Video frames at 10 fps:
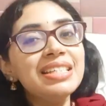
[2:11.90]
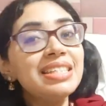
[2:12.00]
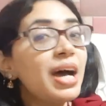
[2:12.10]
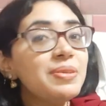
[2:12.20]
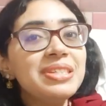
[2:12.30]

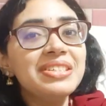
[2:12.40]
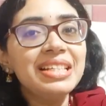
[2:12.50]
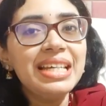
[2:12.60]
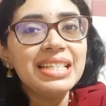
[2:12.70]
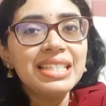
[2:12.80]
Sounds
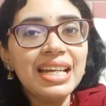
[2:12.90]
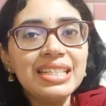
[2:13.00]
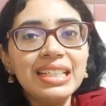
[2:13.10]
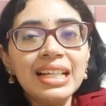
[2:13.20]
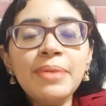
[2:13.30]
really
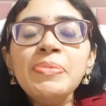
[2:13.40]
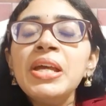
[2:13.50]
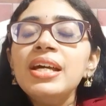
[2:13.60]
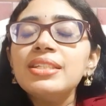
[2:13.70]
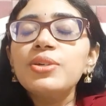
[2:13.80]
exciting, la?
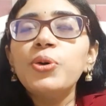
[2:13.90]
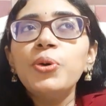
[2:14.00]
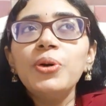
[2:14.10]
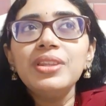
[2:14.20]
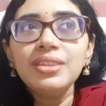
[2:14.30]
So
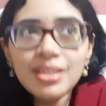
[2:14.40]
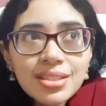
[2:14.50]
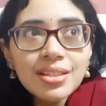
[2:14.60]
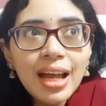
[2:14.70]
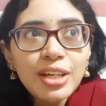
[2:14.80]
this
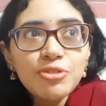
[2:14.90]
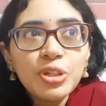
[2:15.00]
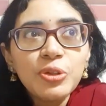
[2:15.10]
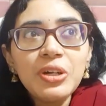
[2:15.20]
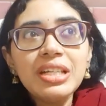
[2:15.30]
kind of
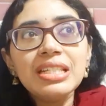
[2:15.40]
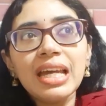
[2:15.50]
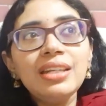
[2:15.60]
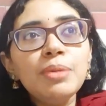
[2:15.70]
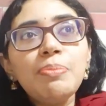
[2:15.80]
ingredient
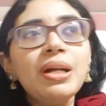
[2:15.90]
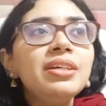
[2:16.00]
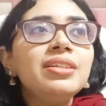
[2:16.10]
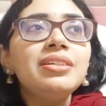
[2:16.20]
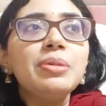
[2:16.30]
enna
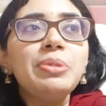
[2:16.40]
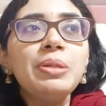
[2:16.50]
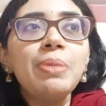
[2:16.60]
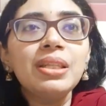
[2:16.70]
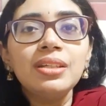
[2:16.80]
pannudhu
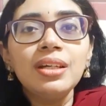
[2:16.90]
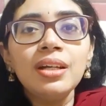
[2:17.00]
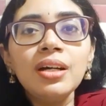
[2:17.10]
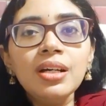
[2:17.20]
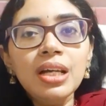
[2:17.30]
appdin
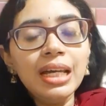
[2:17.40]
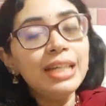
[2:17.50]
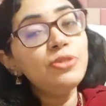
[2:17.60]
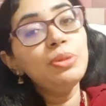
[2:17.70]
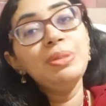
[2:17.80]
pathingana,
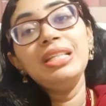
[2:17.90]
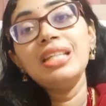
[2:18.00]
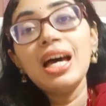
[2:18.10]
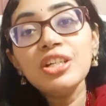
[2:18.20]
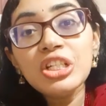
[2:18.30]
it will be
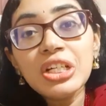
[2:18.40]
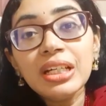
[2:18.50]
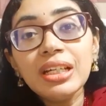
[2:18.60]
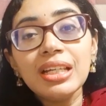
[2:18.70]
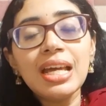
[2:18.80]

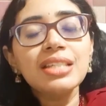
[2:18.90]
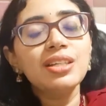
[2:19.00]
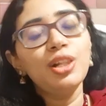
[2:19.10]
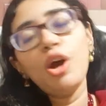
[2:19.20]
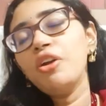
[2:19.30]
nourishing, it has
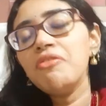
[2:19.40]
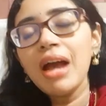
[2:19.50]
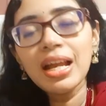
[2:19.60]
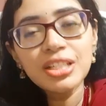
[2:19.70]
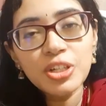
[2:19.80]
a lot of
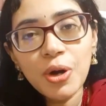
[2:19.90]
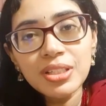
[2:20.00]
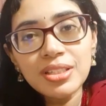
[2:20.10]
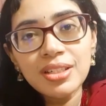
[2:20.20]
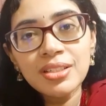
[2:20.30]

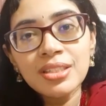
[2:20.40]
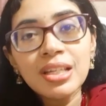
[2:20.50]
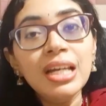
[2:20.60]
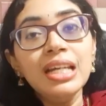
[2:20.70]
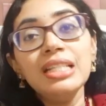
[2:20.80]
antioxidants,
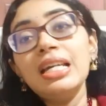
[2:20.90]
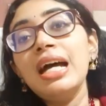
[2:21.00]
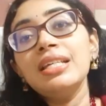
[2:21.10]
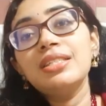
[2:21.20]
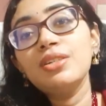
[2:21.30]
it
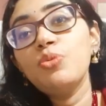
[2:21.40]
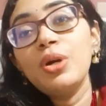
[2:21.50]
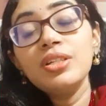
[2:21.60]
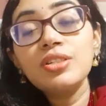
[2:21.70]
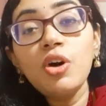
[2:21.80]
has
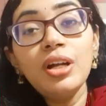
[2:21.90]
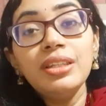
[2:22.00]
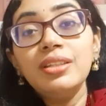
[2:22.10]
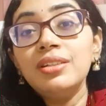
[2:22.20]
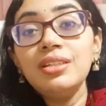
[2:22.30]
what is
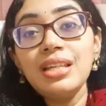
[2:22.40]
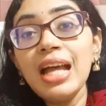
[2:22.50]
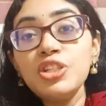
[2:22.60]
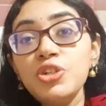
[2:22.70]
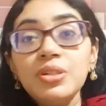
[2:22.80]
called the
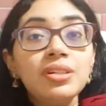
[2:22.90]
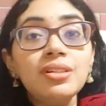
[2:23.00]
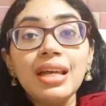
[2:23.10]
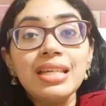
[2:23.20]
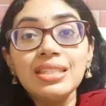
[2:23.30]
natural
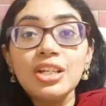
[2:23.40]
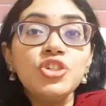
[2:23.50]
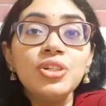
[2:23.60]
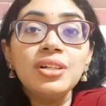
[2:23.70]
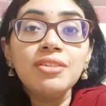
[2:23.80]

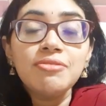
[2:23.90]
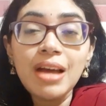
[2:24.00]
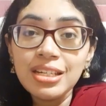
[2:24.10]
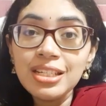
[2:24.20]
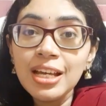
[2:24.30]
essential
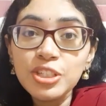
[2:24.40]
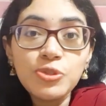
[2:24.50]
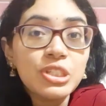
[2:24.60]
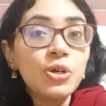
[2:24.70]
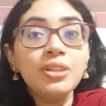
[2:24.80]
fatty acid,
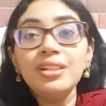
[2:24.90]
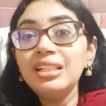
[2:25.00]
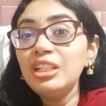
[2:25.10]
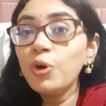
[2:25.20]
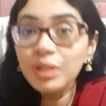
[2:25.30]
which is called the
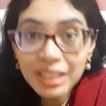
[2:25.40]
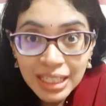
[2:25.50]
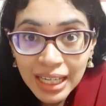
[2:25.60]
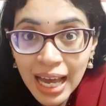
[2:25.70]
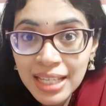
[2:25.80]

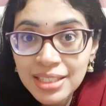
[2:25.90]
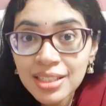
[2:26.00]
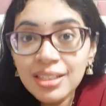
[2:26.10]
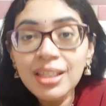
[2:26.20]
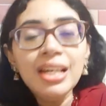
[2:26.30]
linoleic
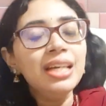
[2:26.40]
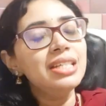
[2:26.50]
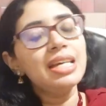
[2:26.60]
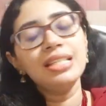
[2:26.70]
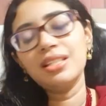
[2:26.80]
acid,
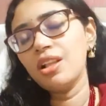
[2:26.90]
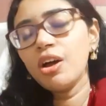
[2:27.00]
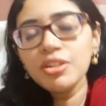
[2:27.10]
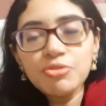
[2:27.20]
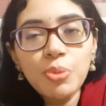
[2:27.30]
it has a
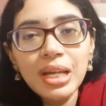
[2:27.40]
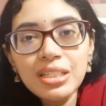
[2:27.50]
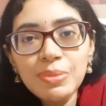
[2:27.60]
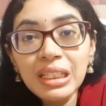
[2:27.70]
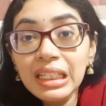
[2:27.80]
lot of
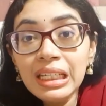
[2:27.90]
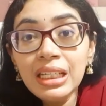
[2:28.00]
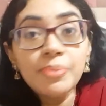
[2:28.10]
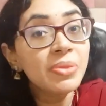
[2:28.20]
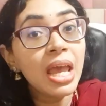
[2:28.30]
vitamin E.
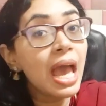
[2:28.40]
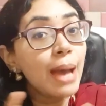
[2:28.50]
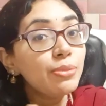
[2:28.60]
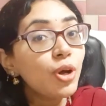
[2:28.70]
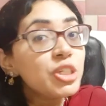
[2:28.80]

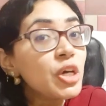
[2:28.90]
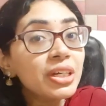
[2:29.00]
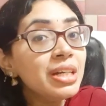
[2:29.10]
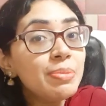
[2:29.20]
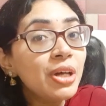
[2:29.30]
I'm not
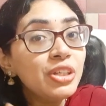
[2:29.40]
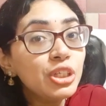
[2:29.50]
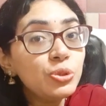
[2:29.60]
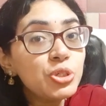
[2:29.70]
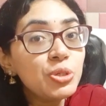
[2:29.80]
talking about the
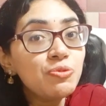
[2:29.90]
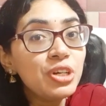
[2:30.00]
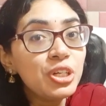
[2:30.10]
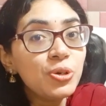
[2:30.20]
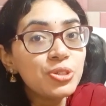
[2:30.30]
YouTube
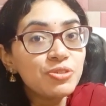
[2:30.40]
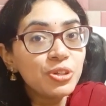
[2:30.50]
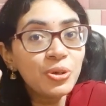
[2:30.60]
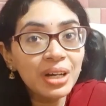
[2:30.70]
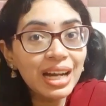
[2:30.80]
videos of,
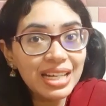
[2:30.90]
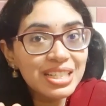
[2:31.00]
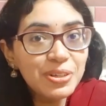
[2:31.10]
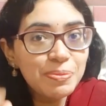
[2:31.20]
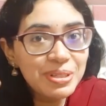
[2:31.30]
you know,
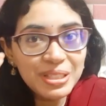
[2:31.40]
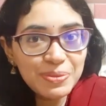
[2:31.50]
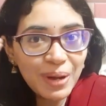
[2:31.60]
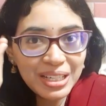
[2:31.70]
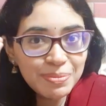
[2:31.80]
cutting open
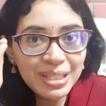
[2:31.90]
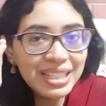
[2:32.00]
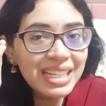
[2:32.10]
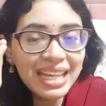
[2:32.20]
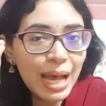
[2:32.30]
this vitamin
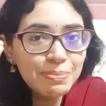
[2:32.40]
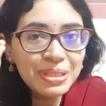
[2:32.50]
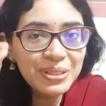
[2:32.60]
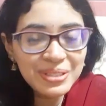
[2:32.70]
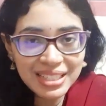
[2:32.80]
E
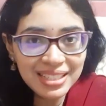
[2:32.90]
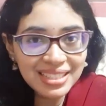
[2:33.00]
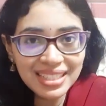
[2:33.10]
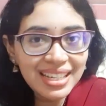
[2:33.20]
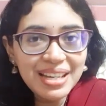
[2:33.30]
capsules
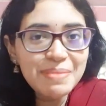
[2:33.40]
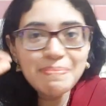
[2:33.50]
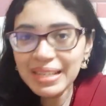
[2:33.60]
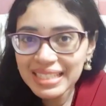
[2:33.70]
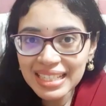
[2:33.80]
and
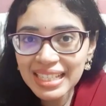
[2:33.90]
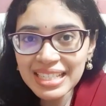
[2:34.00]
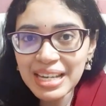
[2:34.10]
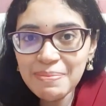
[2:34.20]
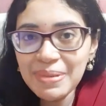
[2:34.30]
mixing it
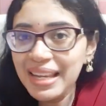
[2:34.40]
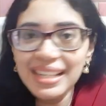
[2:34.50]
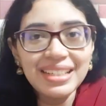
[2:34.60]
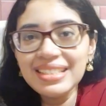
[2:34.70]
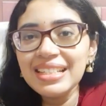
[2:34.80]
and
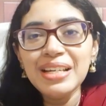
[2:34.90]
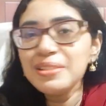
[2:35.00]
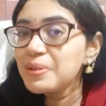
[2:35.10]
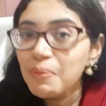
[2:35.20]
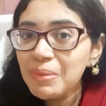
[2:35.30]
applying it.
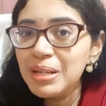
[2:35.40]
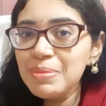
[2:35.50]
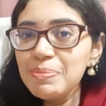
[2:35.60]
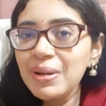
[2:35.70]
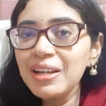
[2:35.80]
So many
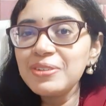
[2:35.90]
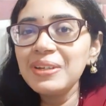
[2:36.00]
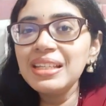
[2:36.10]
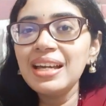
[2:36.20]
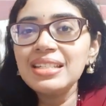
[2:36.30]
people are
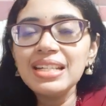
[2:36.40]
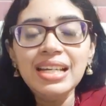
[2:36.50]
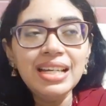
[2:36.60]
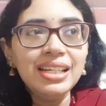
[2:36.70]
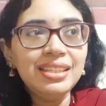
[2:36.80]
doing that.
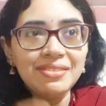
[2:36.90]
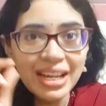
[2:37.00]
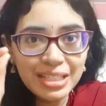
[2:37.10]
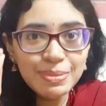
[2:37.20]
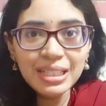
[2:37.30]
In the
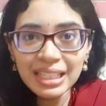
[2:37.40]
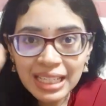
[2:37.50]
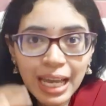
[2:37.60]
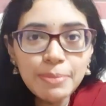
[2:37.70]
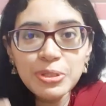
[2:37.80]
vitamin E
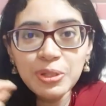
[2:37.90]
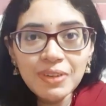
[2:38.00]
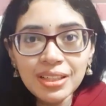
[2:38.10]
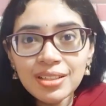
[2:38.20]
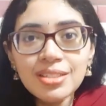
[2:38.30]
capsule
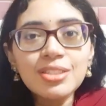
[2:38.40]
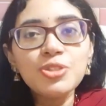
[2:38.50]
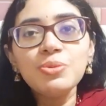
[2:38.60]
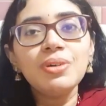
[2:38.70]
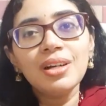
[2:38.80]
vandu, it is
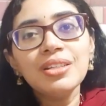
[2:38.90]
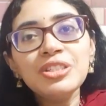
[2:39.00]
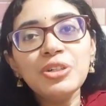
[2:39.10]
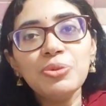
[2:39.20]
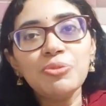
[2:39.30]
to
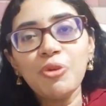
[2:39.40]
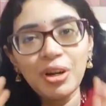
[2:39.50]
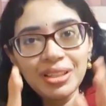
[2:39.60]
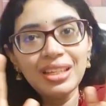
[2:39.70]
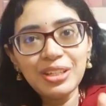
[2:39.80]
consume.
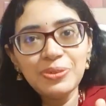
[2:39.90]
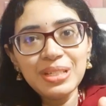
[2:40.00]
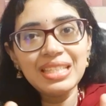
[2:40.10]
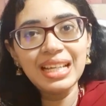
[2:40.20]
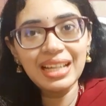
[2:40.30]
What they do
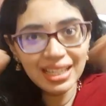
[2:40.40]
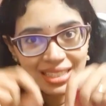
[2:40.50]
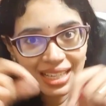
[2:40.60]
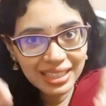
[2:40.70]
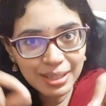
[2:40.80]
is they cut
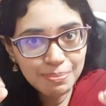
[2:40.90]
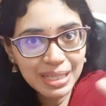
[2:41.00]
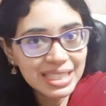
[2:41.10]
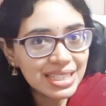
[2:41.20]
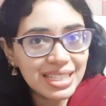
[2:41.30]
and they
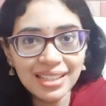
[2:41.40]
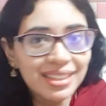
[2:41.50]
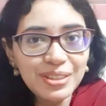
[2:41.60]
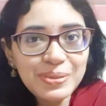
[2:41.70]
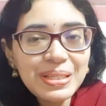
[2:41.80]
mix it and
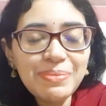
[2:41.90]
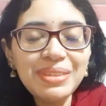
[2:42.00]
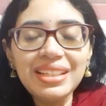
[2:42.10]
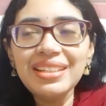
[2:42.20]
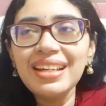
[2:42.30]
they do
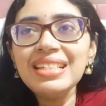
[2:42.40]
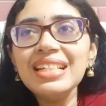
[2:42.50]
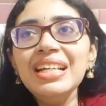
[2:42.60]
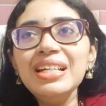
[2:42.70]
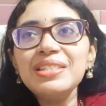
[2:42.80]
something, right?
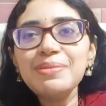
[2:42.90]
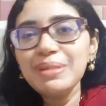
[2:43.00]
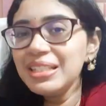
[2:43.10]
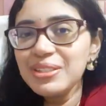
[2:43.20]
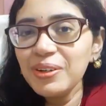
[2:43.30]
So
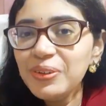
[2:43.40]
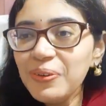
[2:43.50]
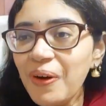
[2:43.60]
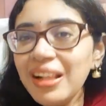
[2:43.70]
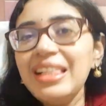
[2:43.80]
please don't do
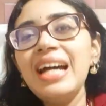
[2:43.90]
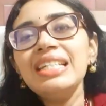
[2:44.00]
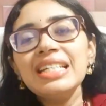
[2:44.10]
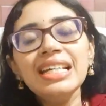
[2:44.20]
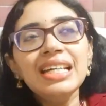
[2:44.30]
all that.
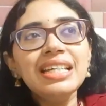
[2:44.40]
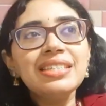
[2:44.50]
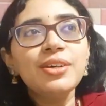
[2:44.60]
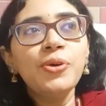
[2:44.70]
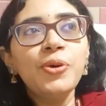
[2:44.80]

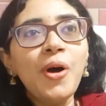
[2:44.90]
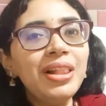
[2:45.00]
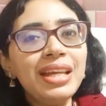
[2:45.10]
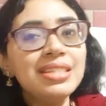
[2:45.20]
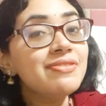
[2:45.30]
So
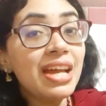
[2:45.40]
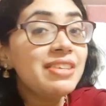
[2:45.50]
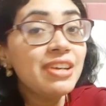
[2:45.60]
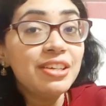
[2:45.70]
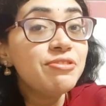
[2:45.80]
all that is
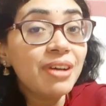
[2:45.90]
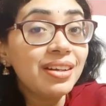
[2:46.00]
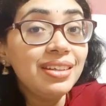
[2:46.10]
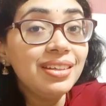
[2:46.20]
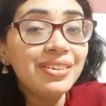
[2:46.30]
very very
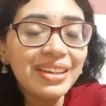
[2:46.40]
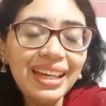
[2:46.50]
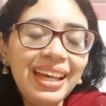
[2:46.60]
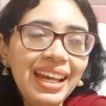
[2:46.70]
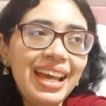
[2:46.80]
funny,
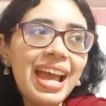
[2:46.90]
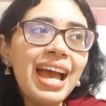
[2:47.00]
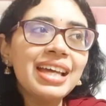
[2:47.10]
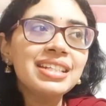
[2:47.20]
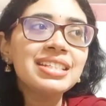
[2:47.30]
okay?
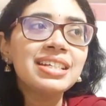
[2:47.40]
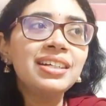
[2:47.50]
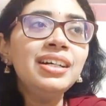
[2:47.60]
And